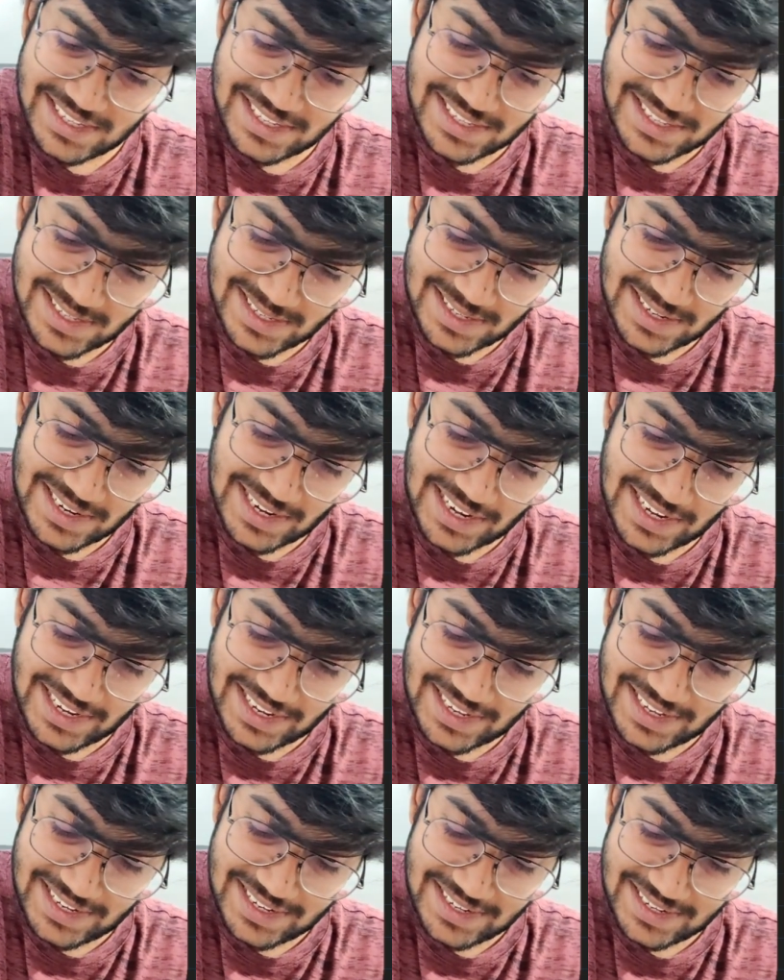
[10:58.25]
is right
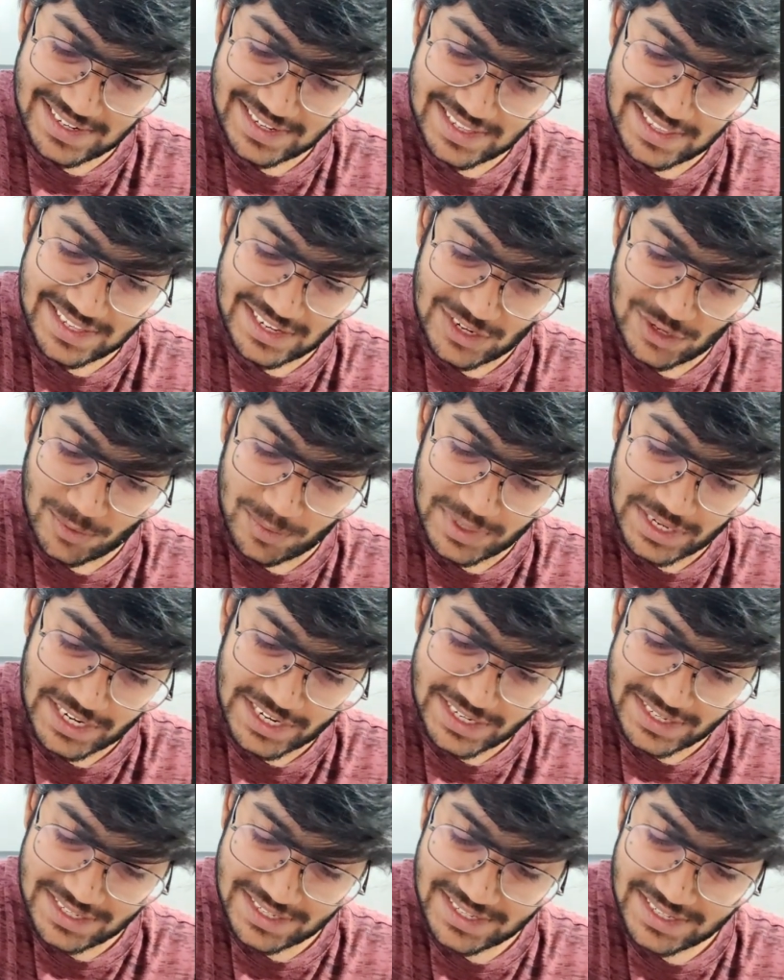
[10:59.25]
here in the
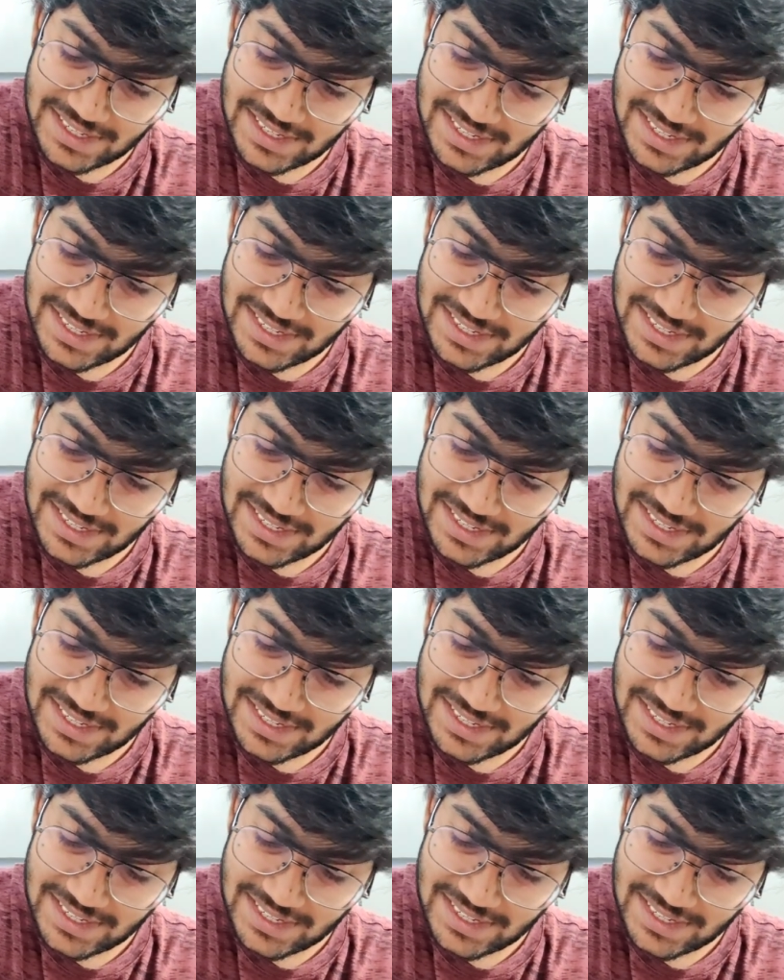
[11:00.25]
numerator,